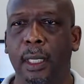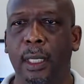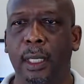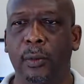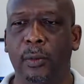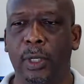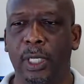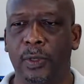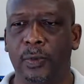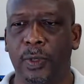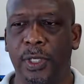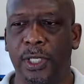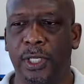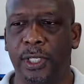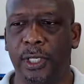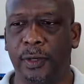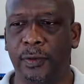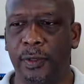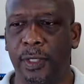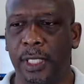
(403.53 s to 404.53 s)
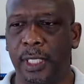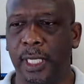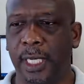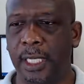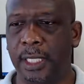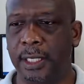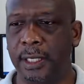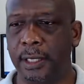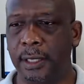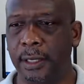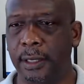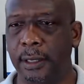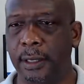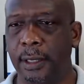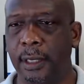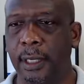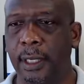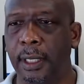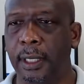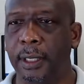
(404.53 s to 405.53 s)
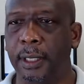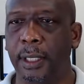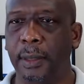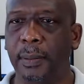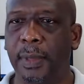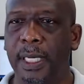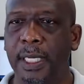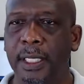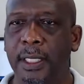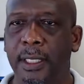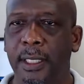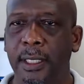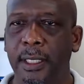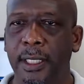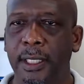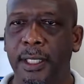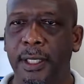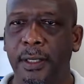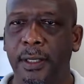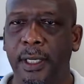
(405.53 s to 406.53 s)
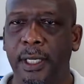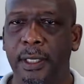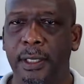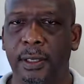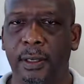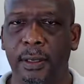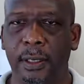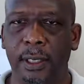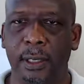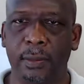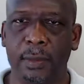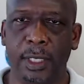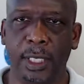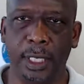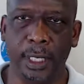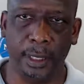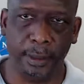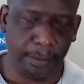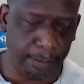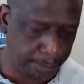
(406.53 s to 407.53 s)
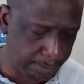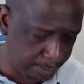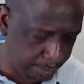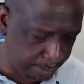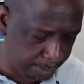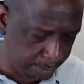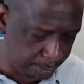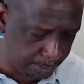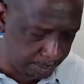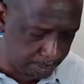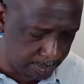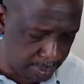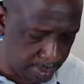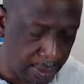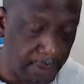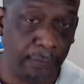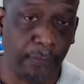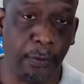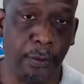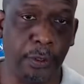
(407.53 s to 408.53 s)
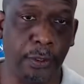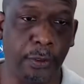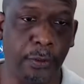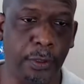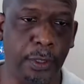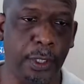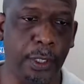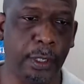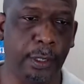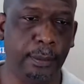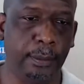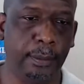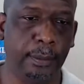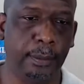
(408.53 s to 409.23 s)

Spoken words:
And what else I want to share with you guys here. You might see this here also sometime for Georgia.